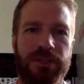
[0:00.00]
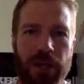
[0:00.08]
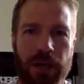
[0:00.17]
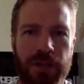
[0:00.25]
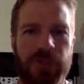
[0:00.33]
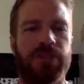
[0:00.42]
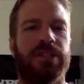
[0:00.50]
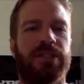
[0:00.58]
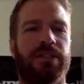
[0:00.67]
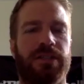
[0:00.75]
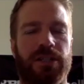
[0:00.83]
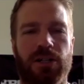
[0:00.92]
the
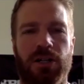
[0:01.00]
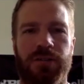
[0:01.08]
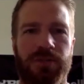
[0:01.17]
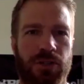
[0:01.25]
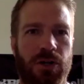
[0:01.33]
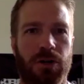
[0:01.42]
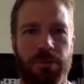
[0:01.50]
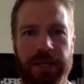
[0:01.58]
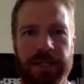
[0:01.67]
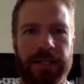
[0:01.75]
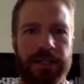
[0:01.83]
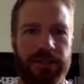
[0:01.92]
Hutchisons, the Colliervilles, all
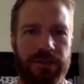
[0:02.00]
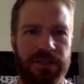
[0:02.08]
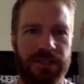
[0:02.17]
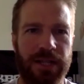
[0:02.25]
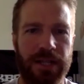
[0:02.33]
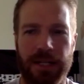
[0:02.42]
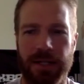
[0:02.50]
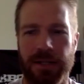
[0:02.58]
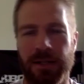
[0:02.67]
making it to state.